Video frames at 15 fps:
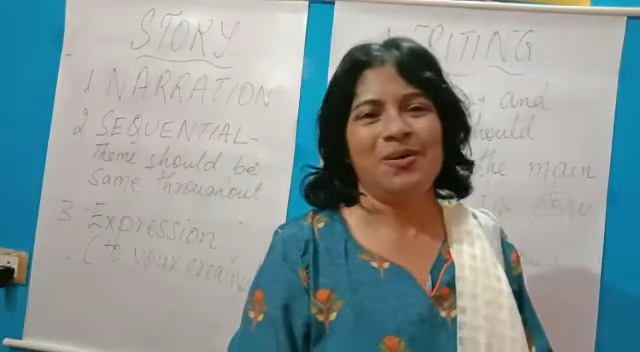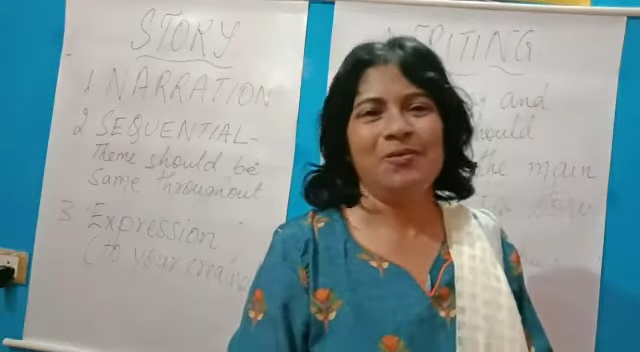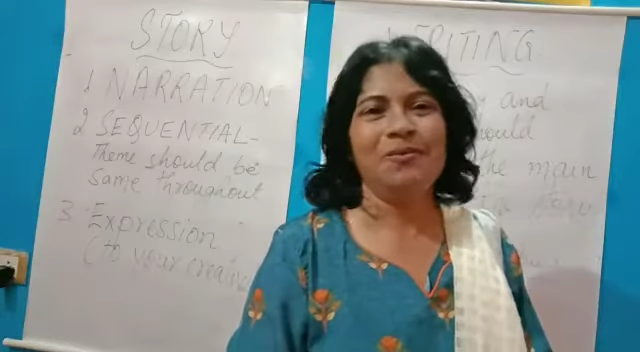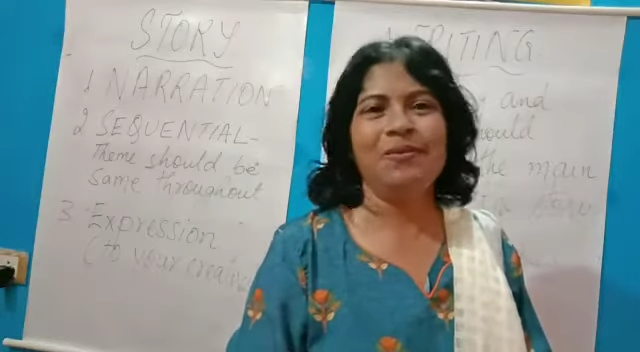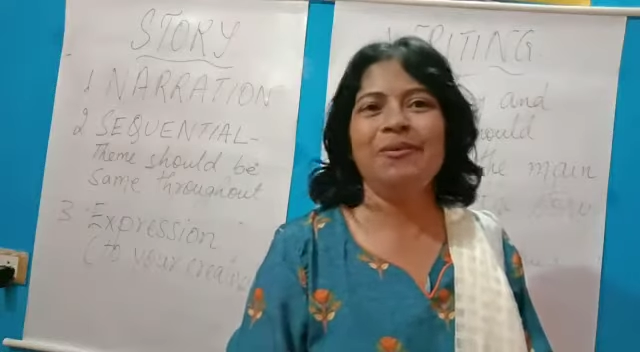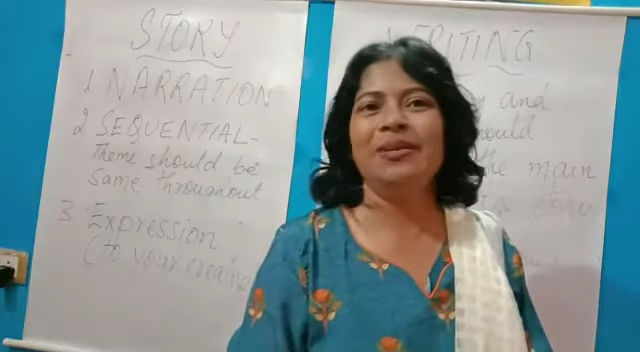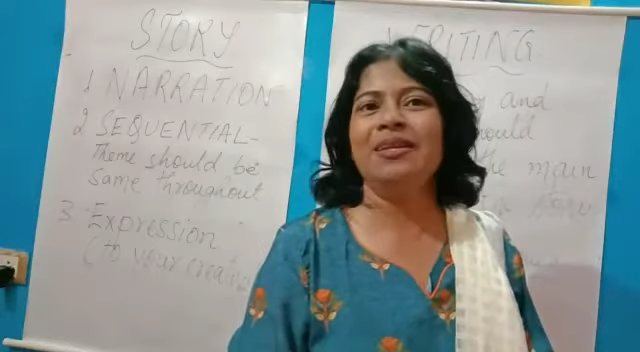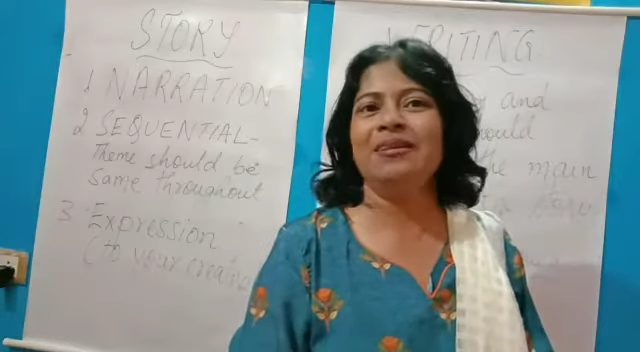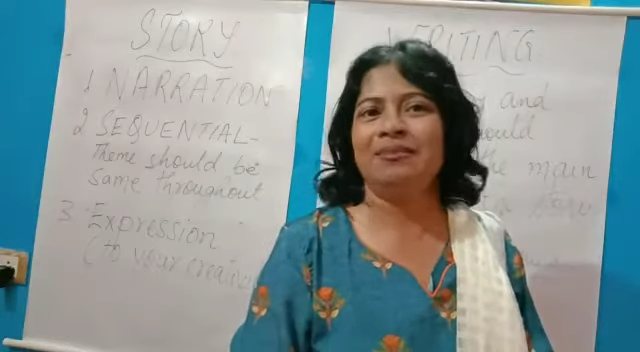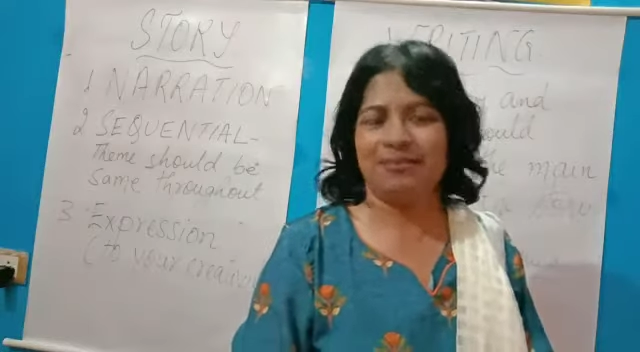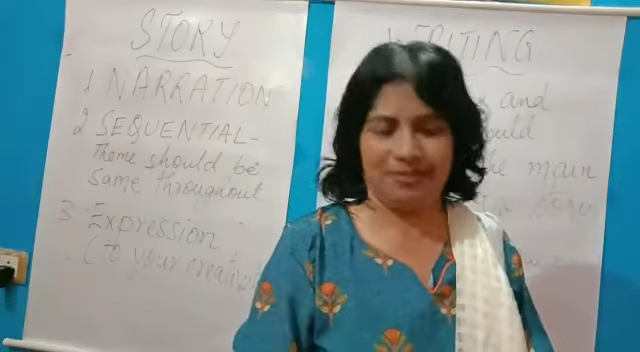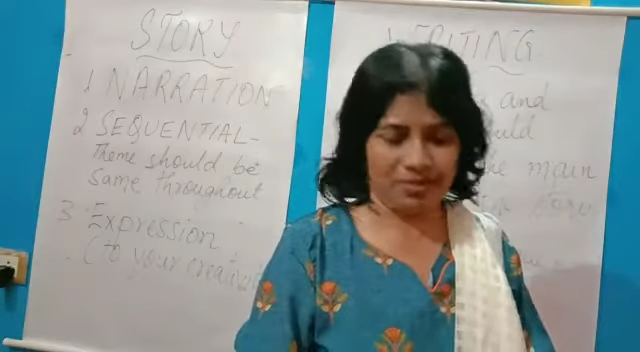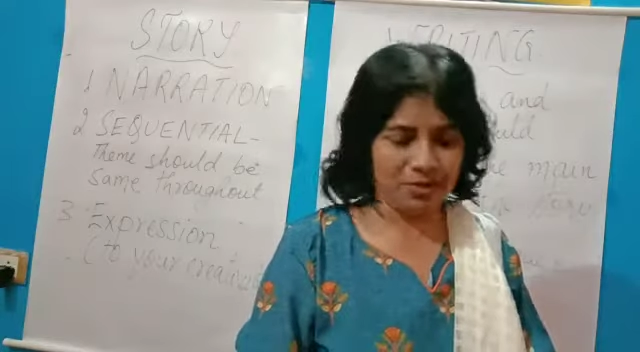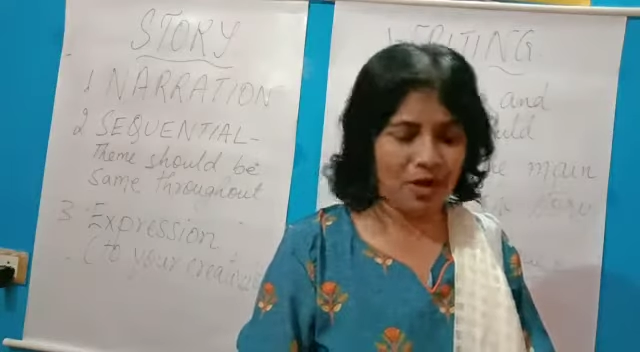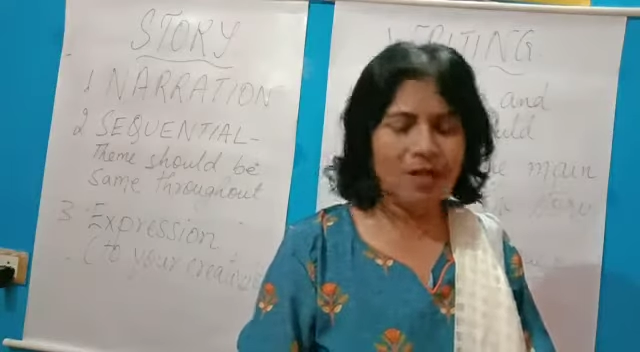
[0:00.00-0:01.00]
We
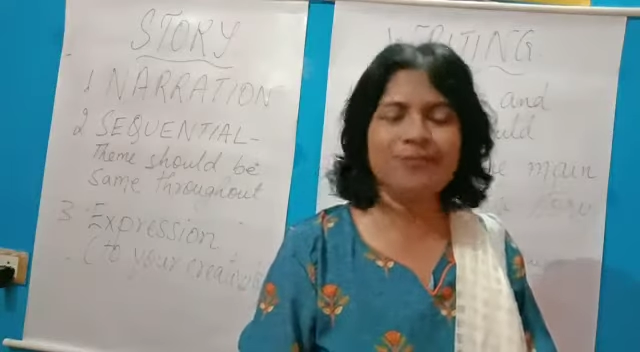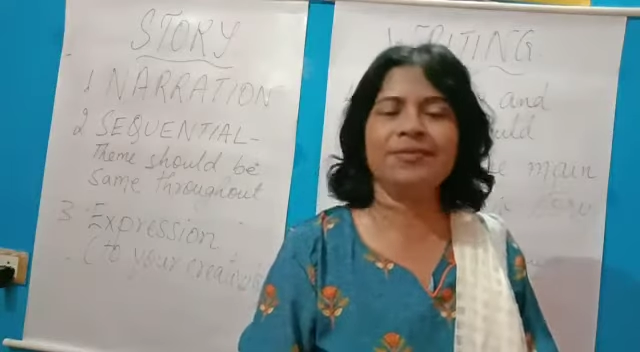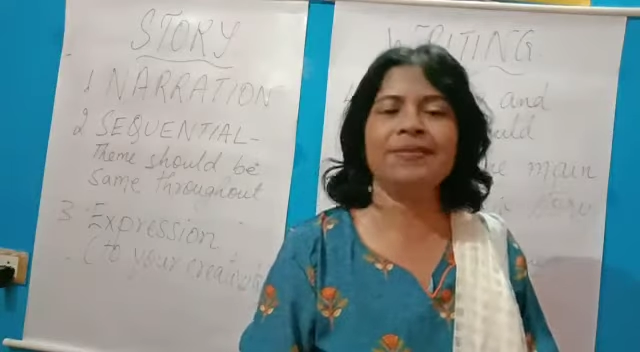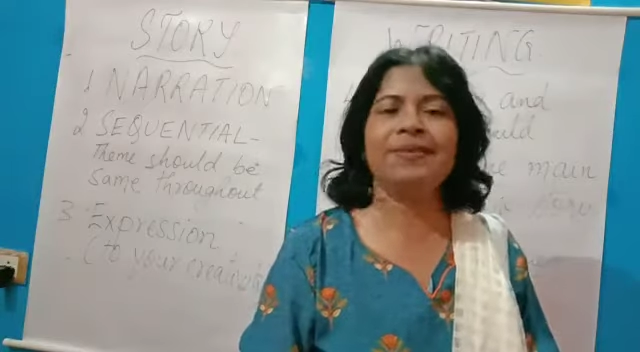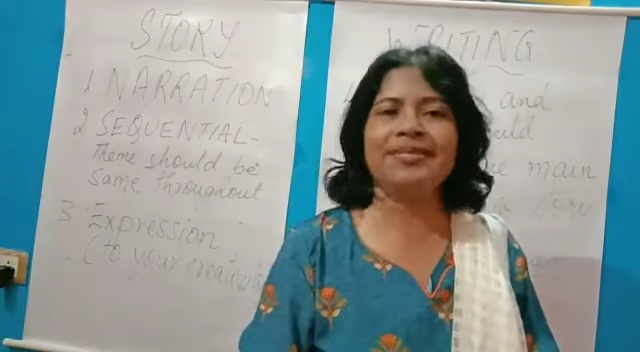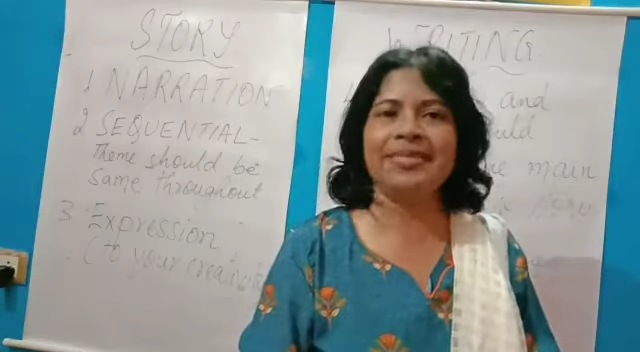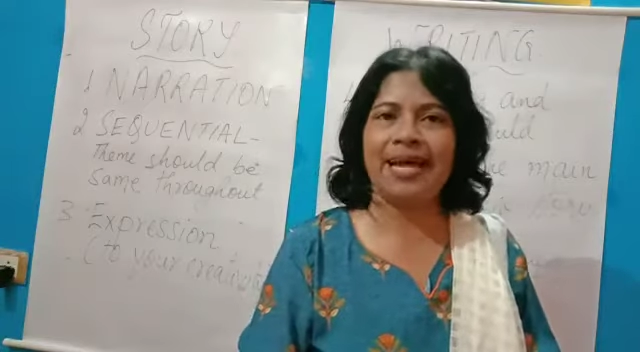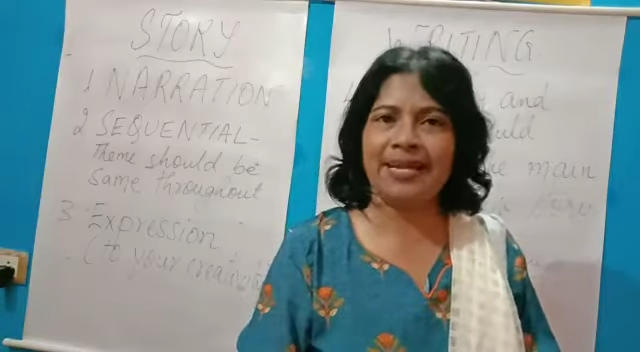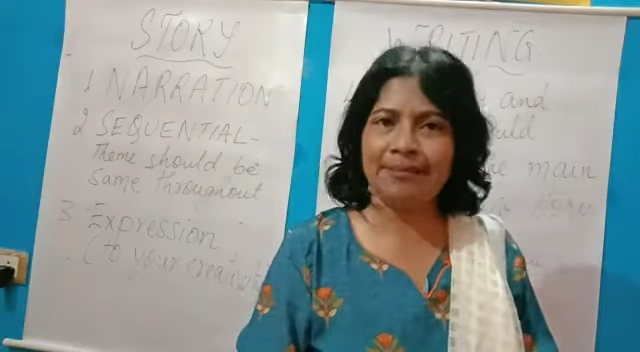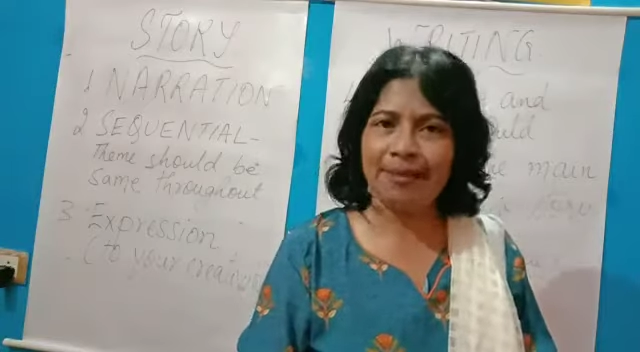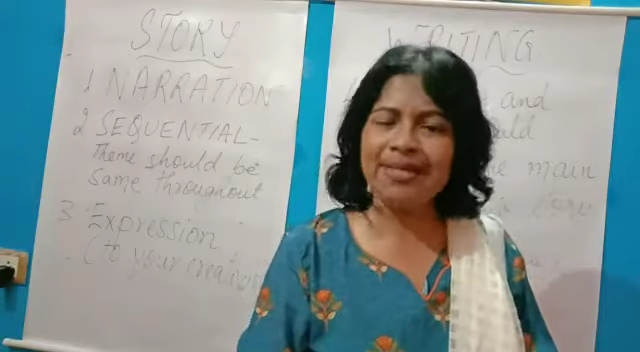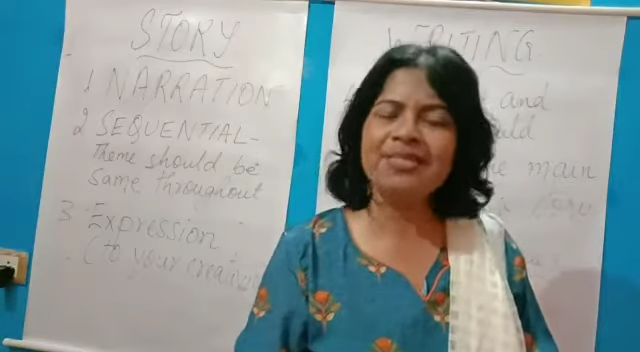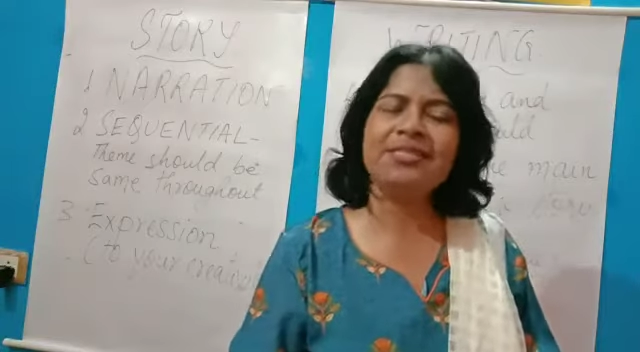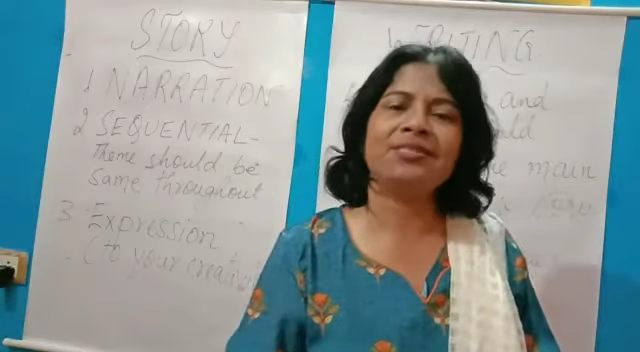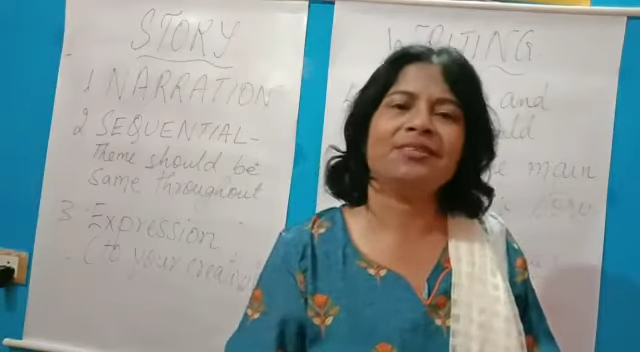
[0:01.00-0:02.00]
will solve some
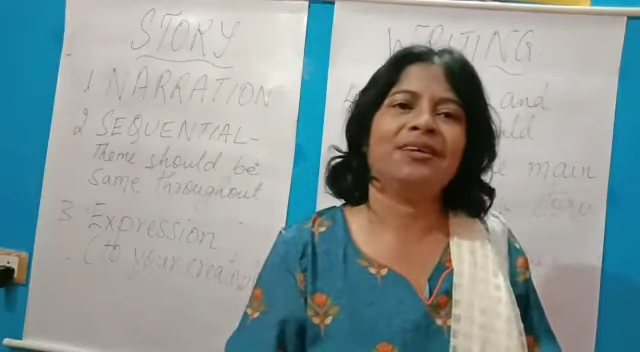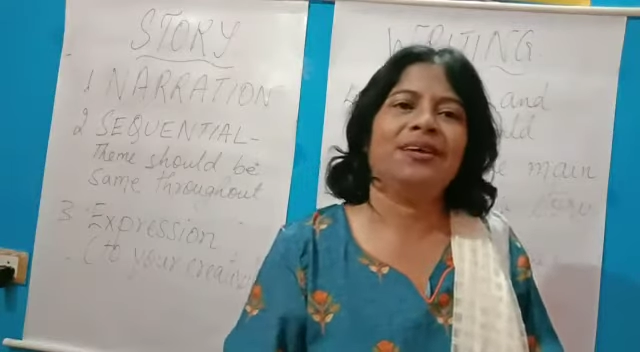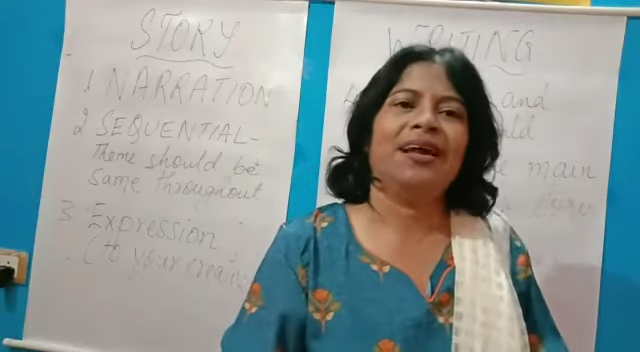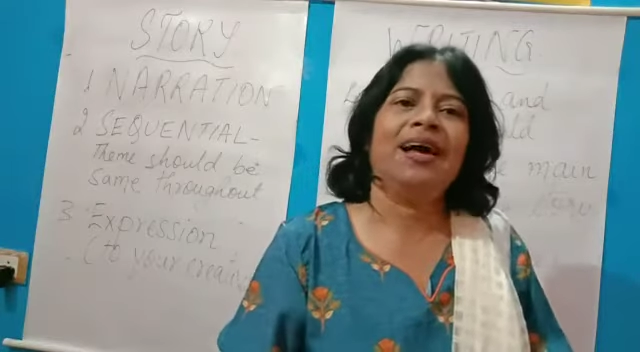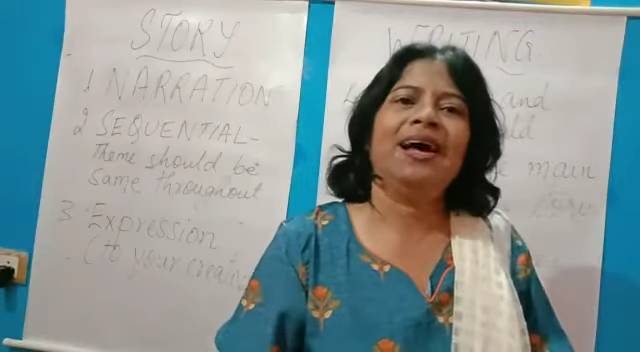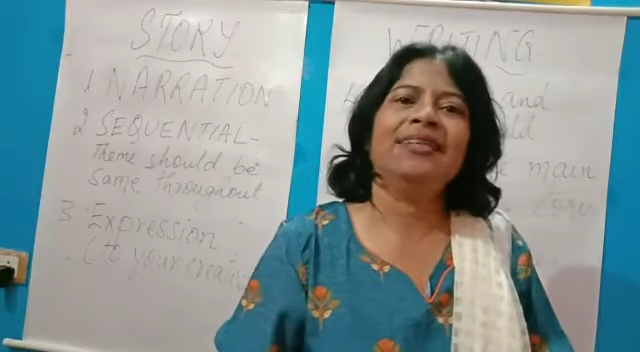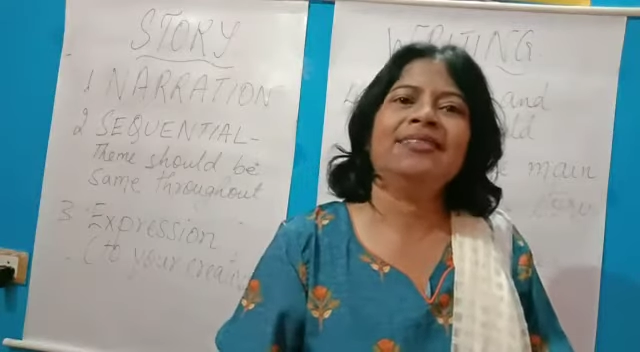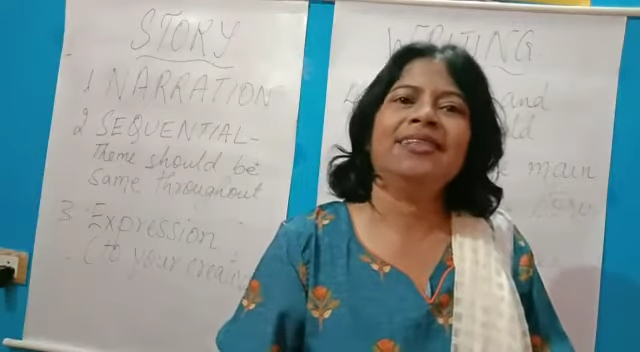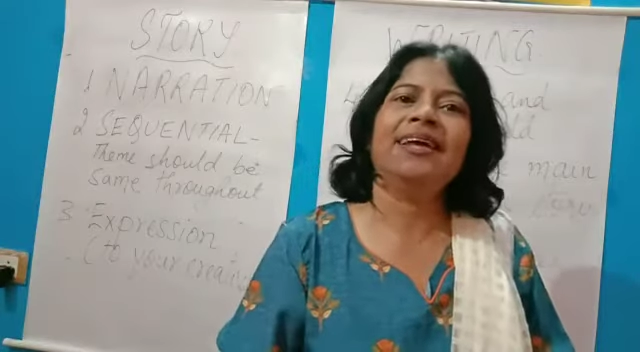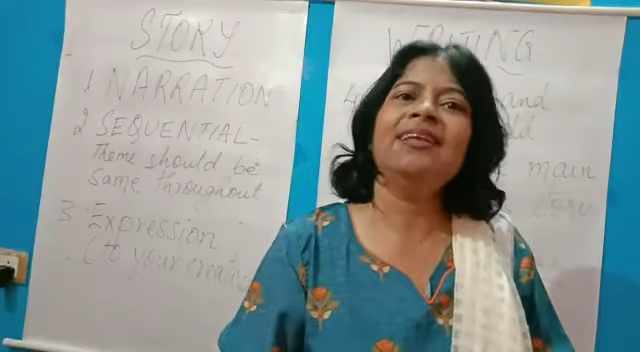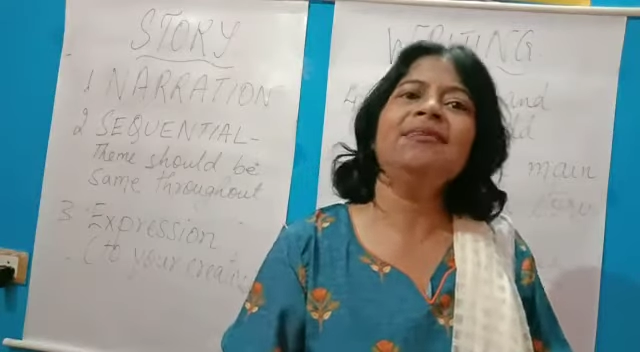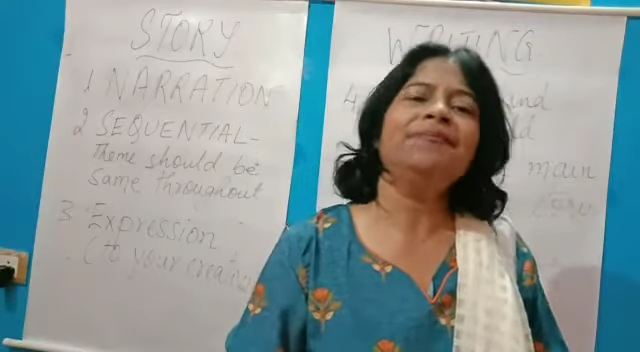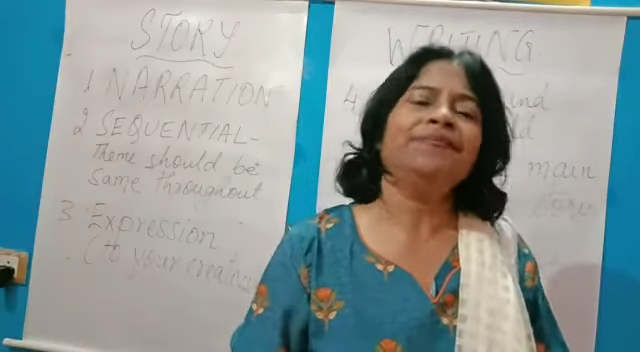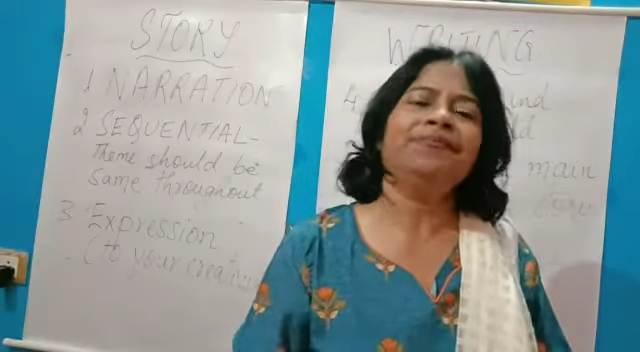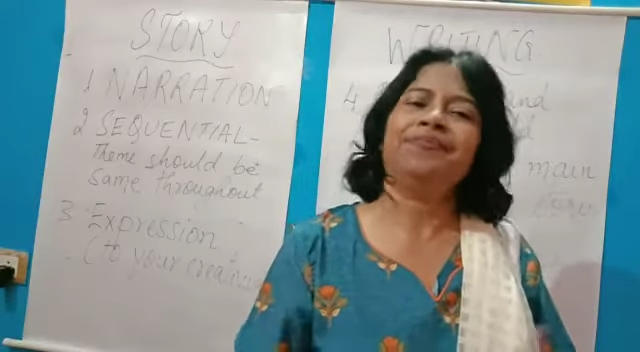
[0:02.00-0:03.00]
assignments and
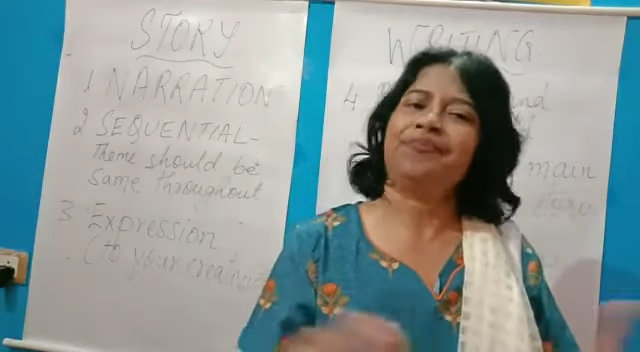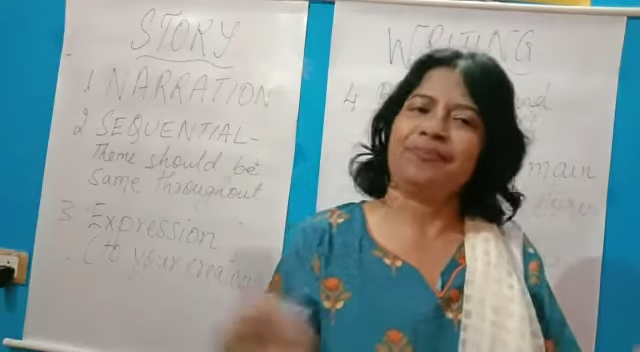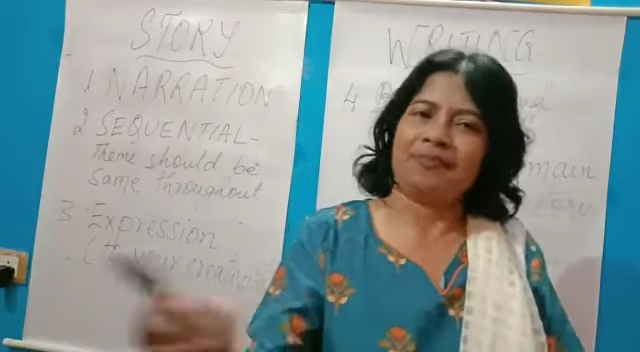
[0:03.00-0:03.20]
then